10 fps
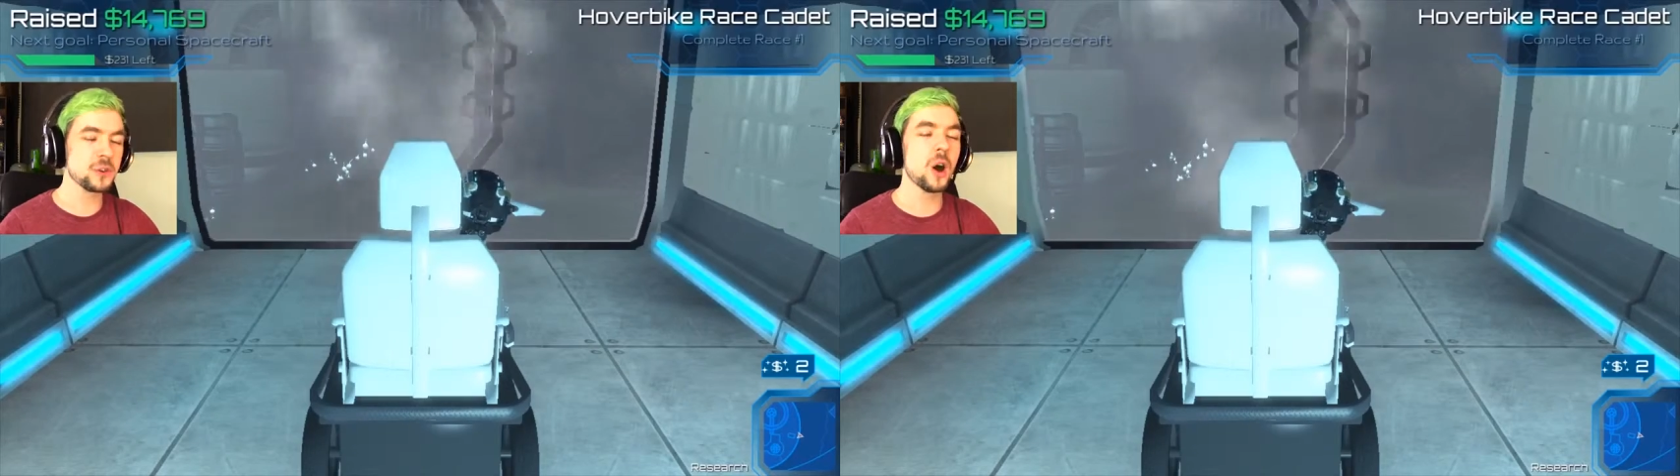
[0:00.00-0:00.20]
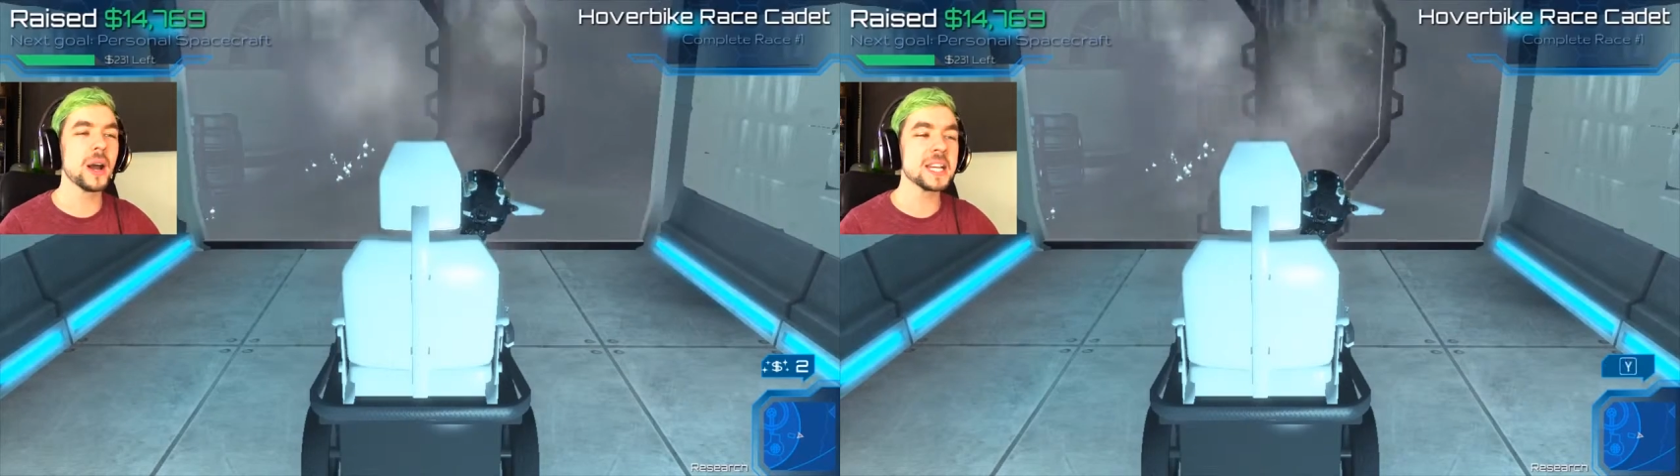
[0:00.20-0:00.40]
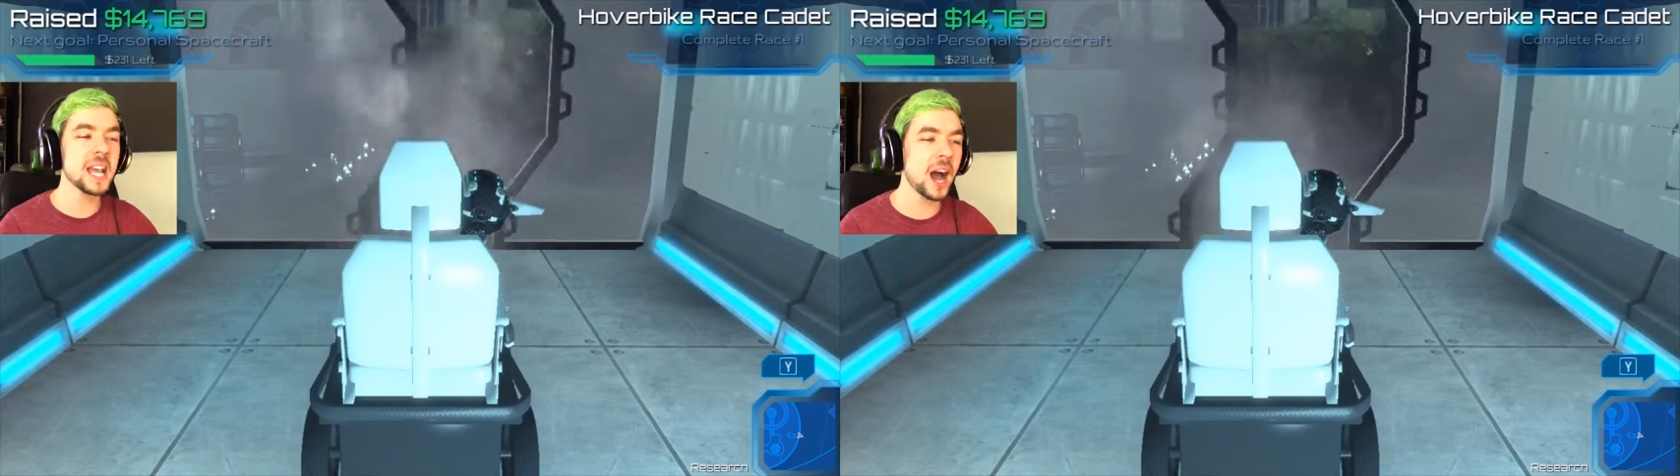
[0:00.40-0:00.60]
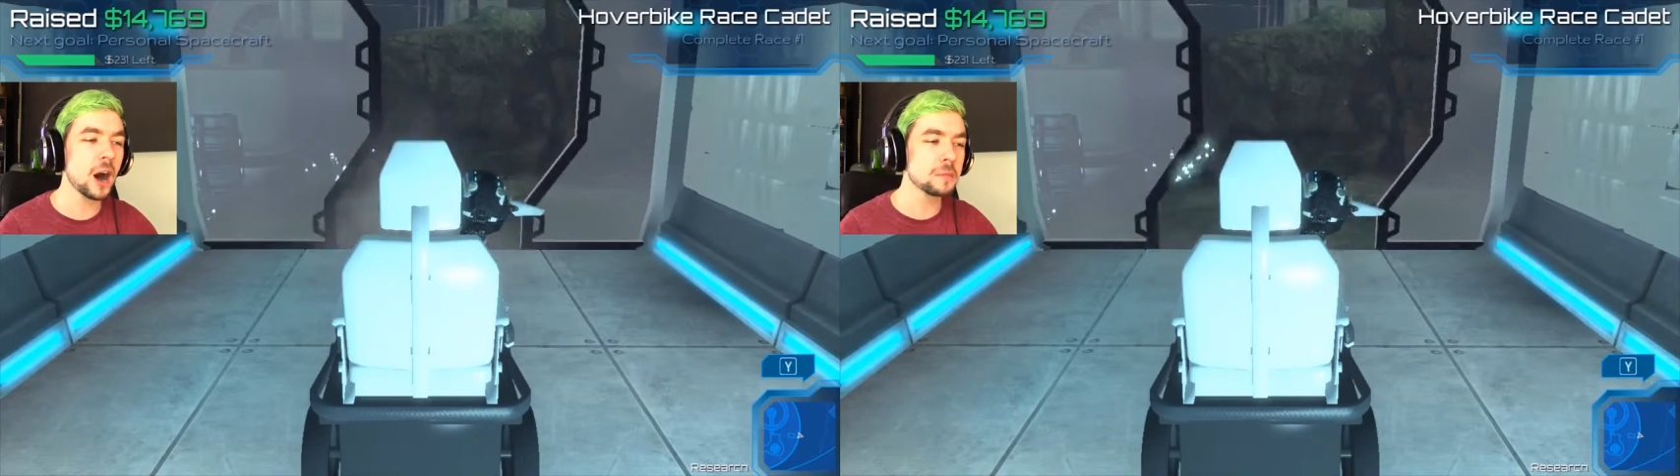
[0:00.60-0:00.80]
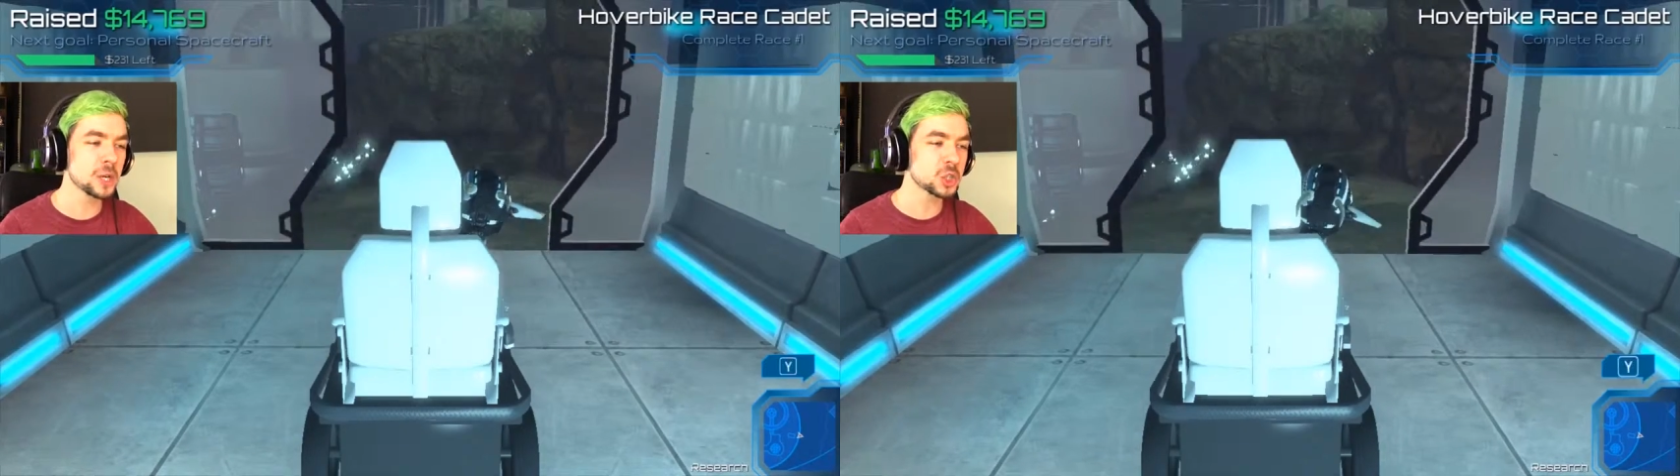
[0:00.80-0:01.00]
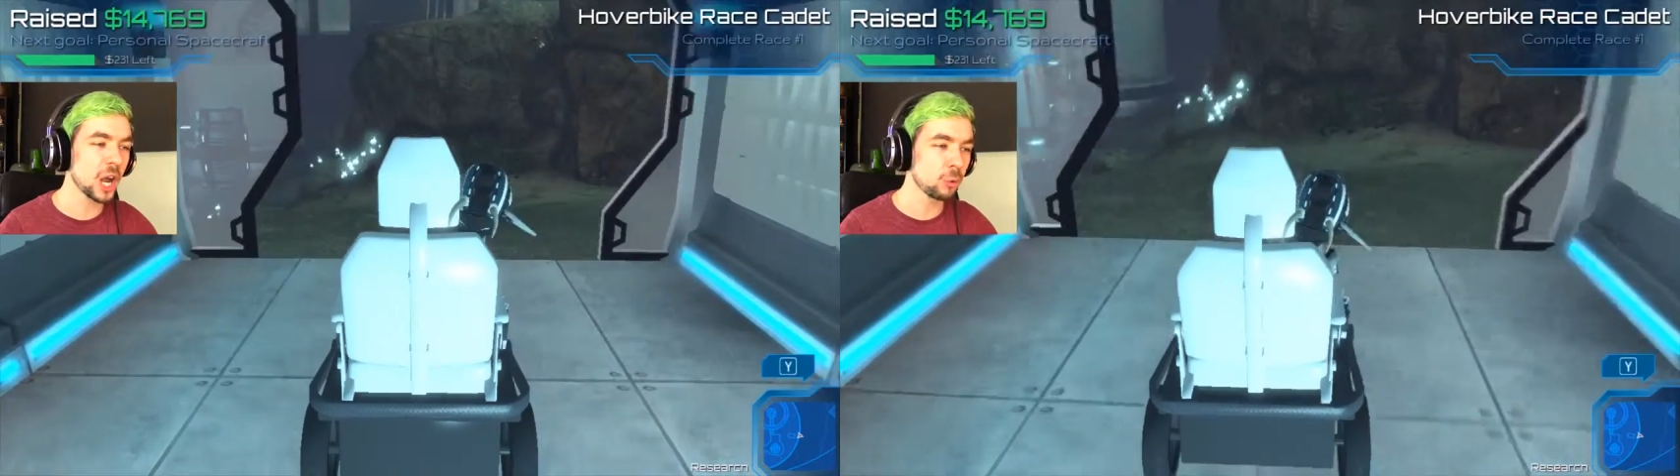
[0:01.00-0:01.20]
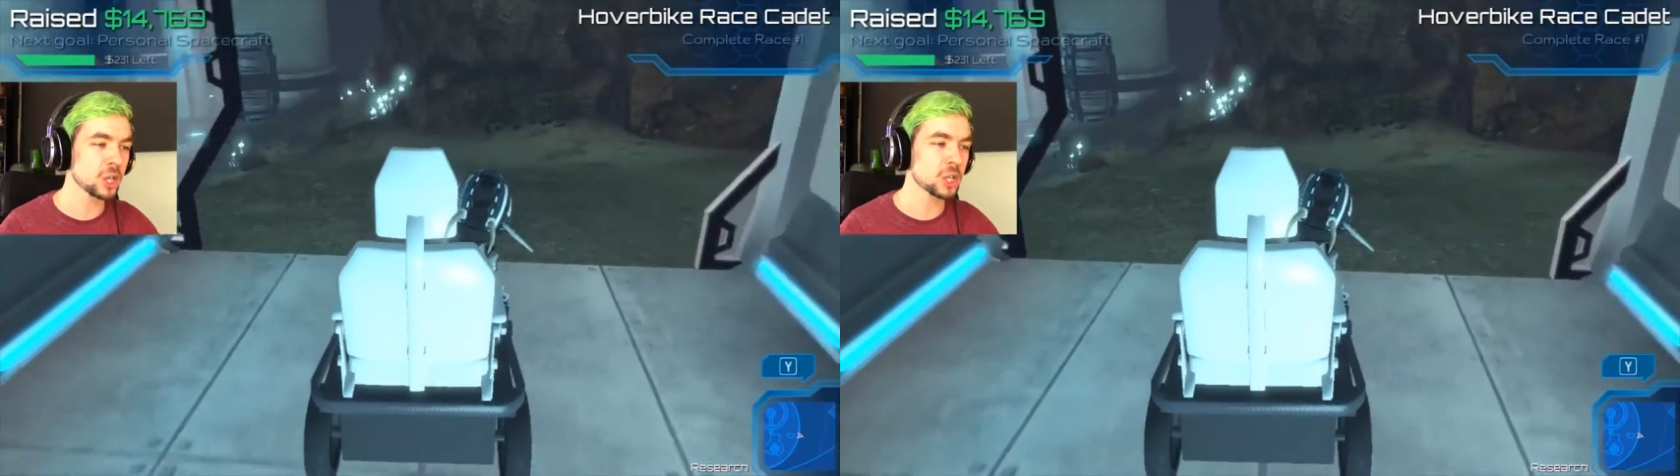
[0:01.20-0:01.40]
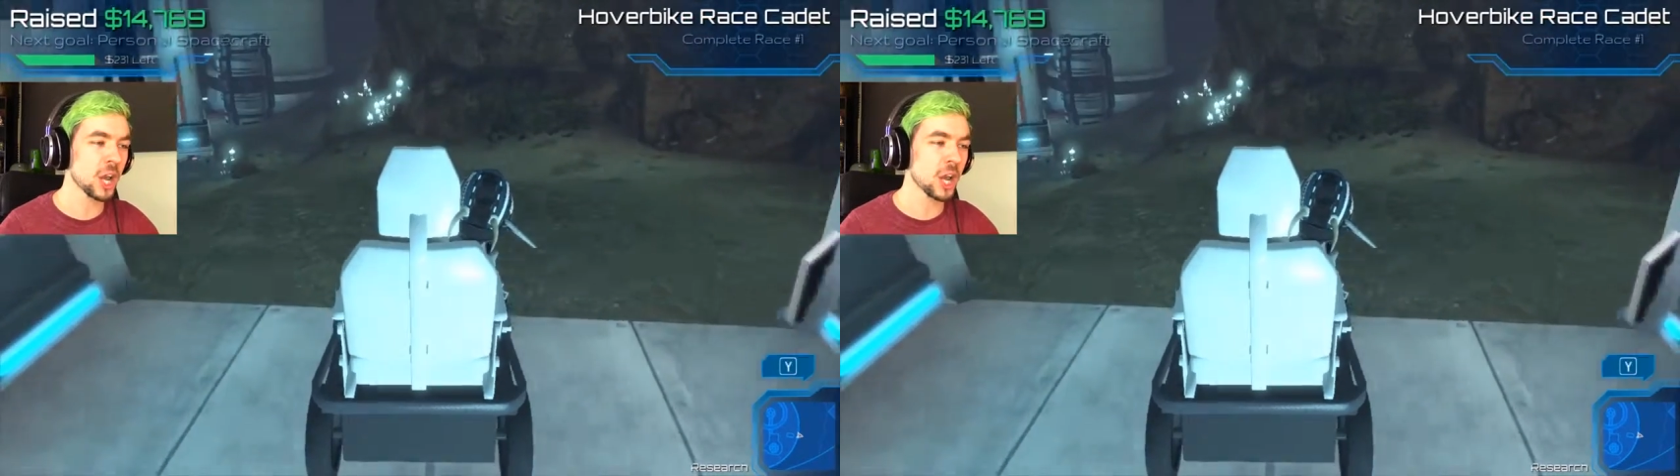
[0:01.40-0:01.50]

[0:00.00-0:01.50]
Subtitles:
no idea how much I wish